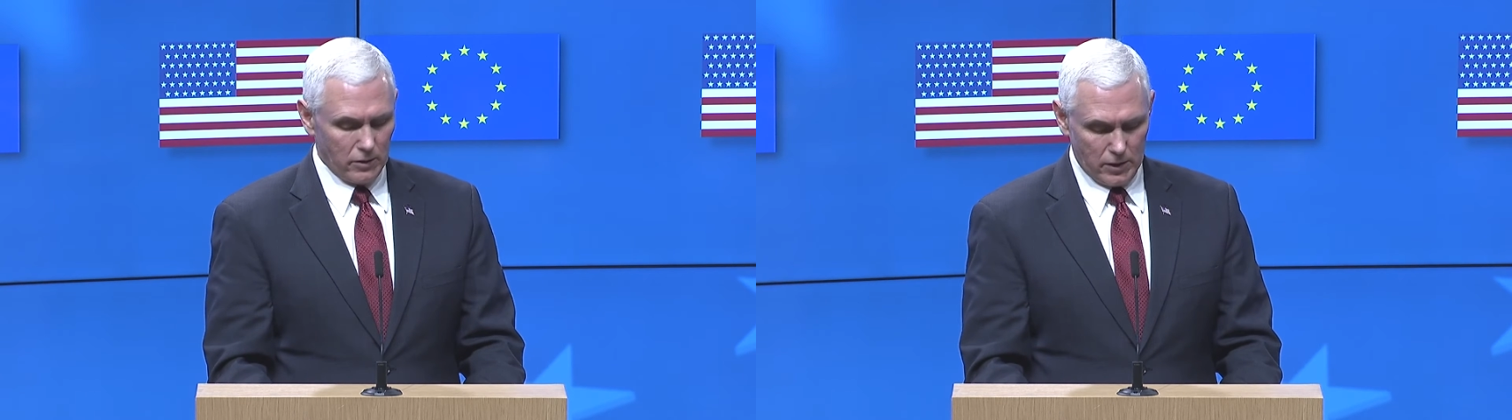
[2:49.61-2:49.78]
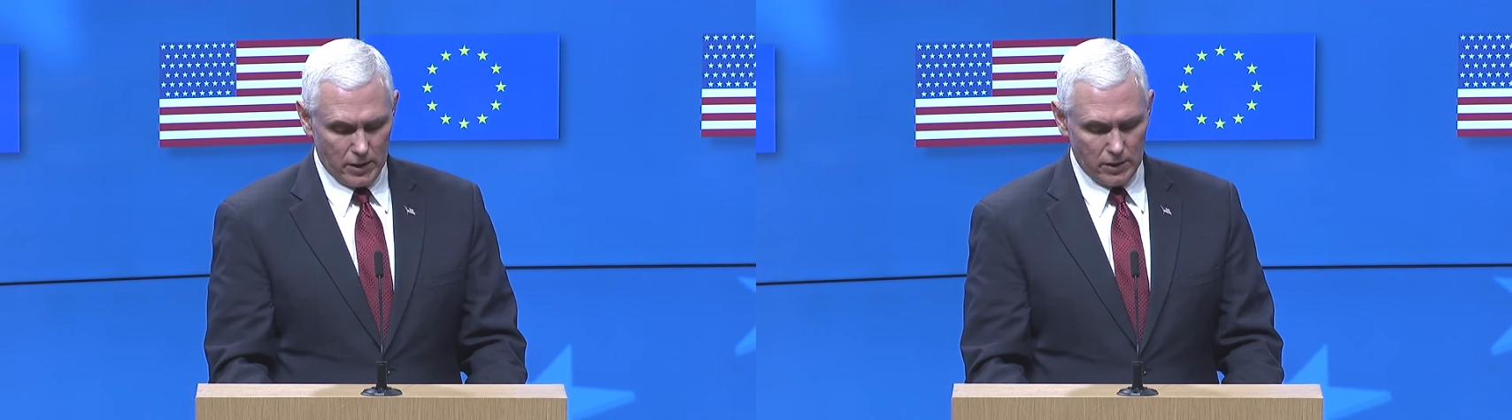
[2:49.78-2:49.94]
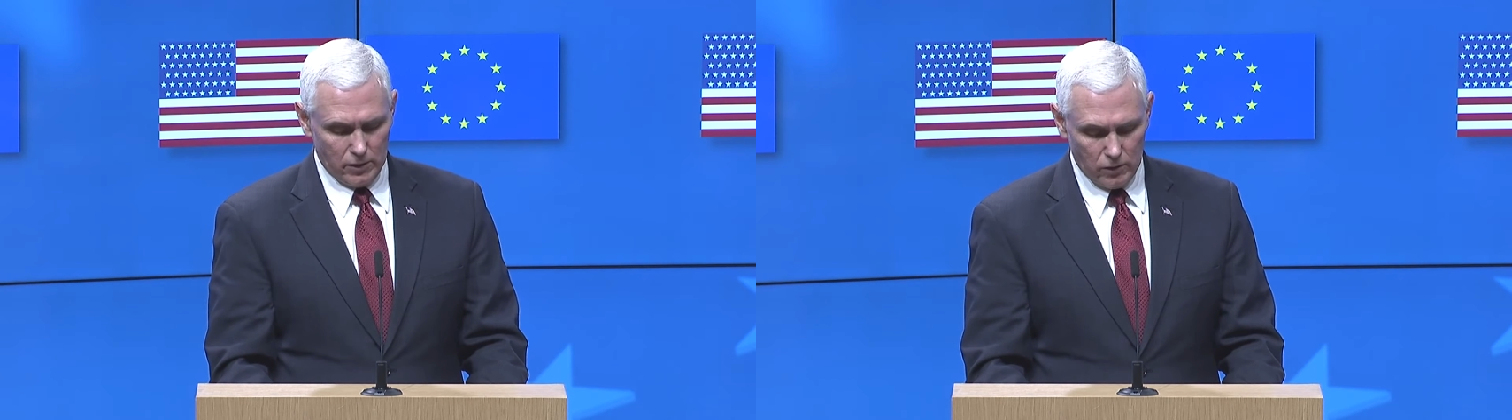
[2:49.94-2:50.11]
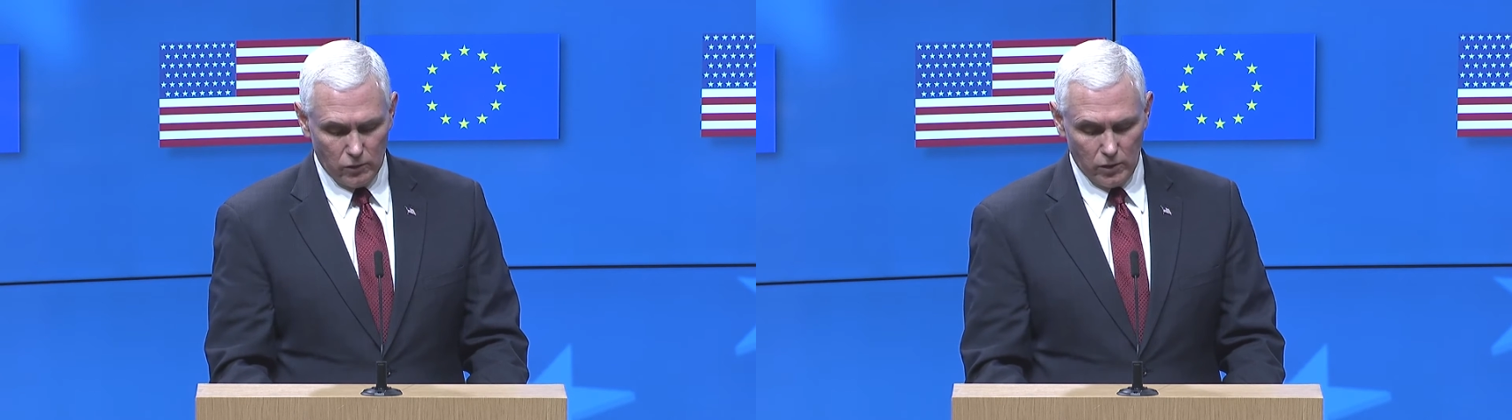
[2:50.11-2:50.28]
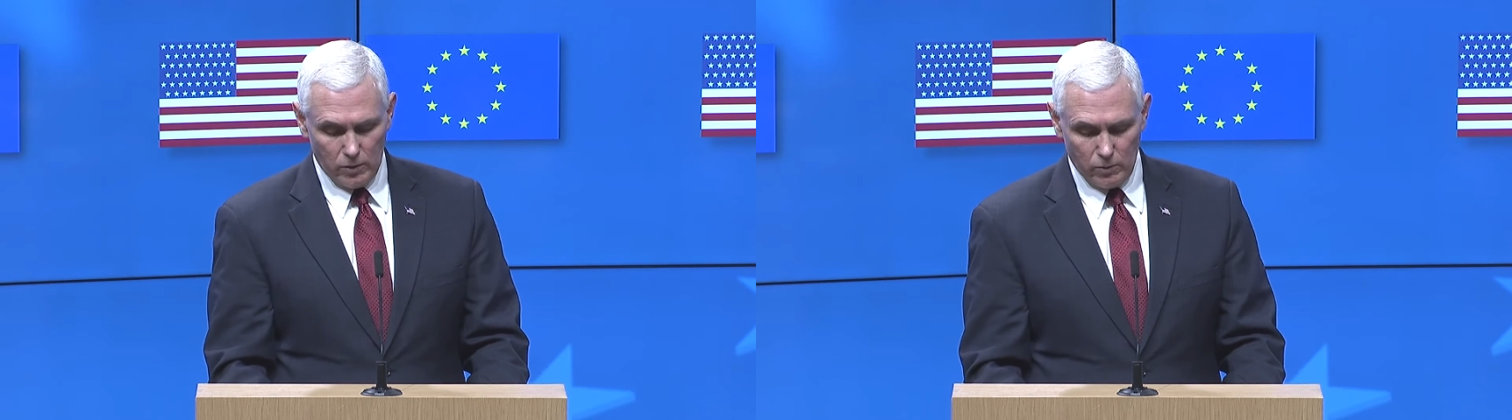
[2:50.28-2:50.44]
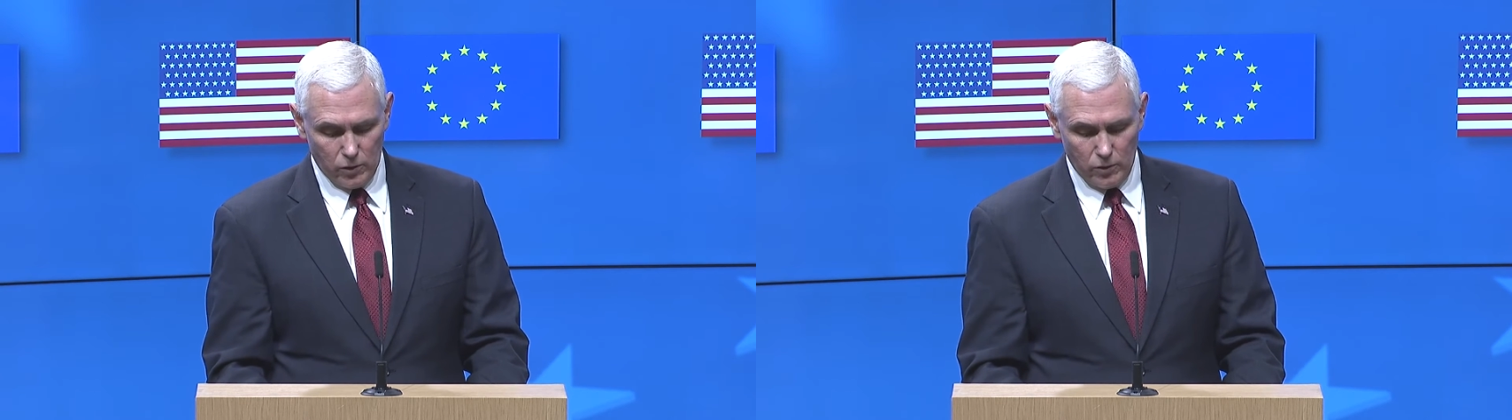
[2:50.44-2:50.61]
continents
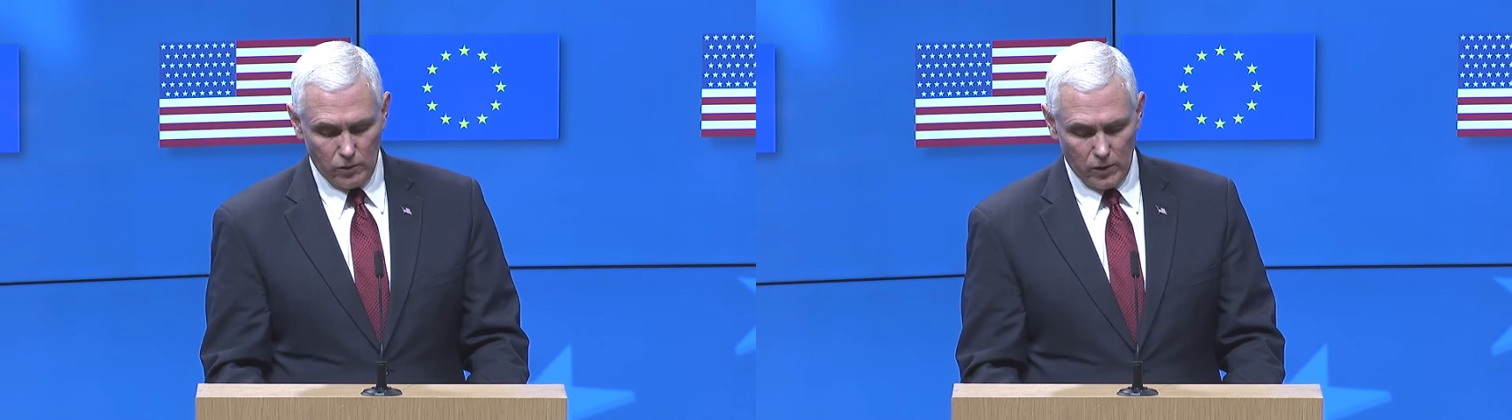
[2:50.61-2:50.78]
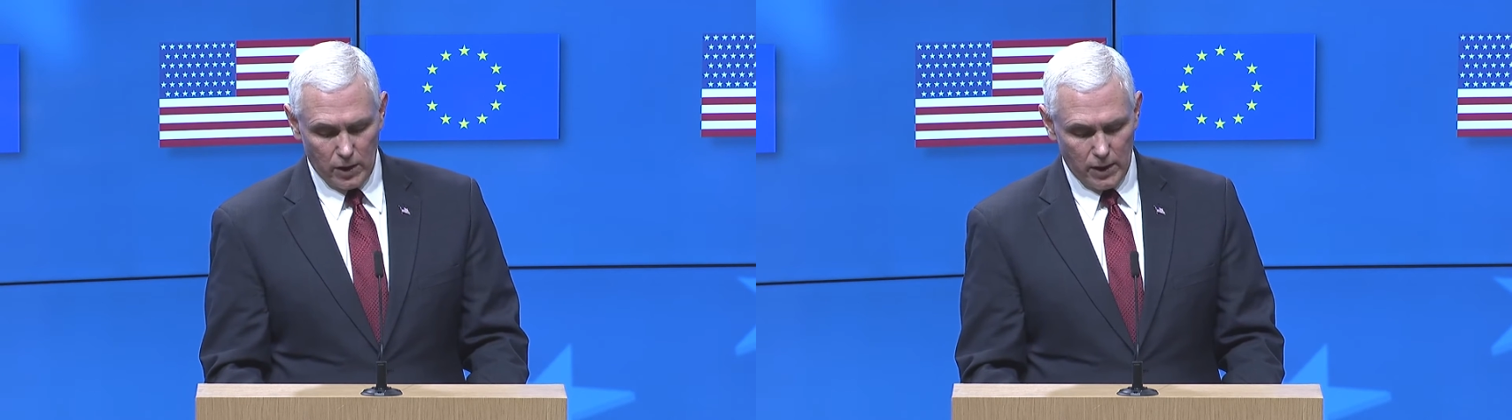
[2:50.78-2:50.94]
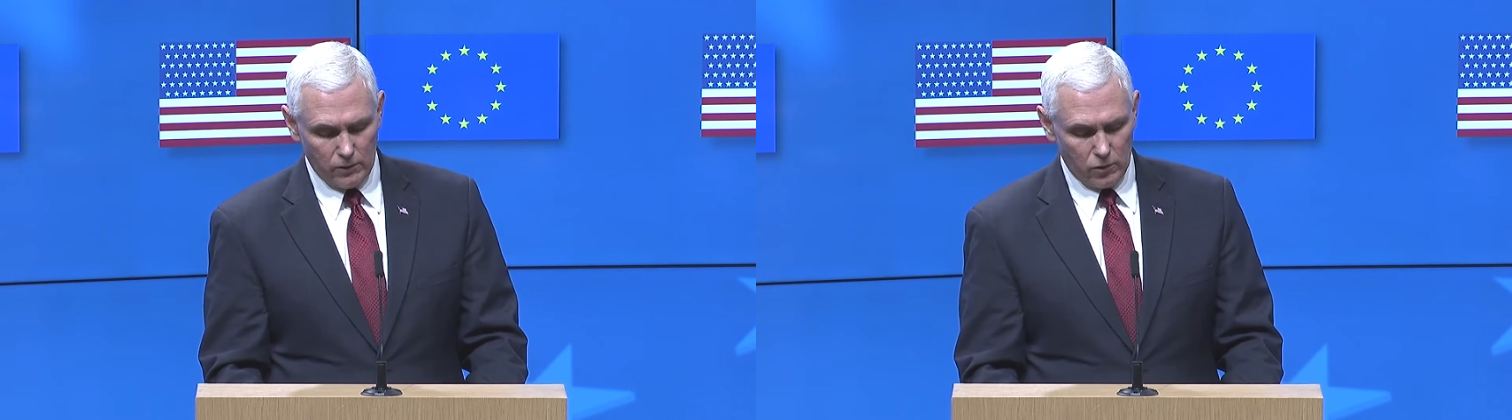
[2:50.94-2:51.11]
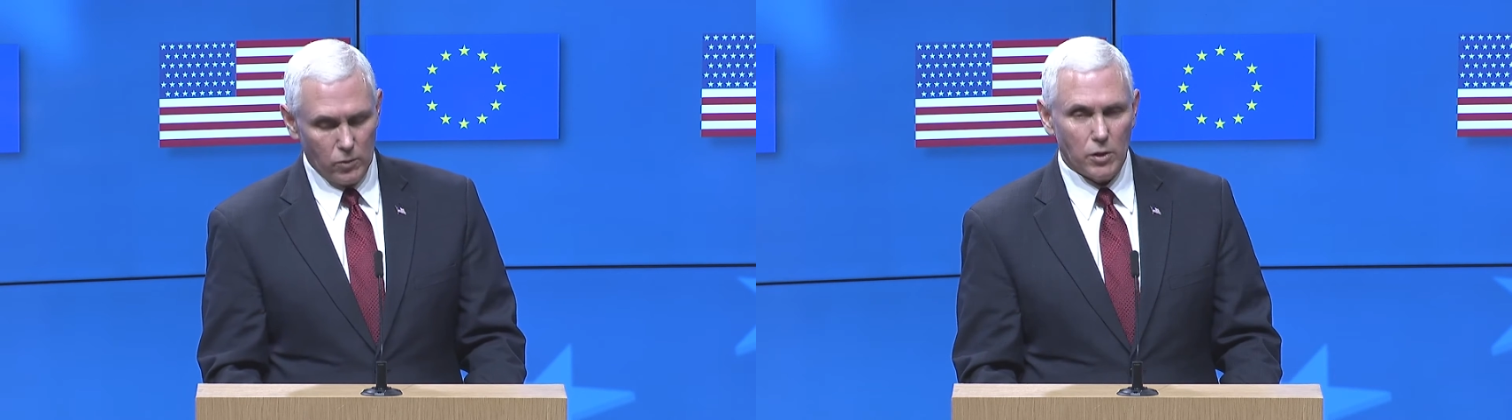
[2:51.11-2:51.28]
and improves the lives and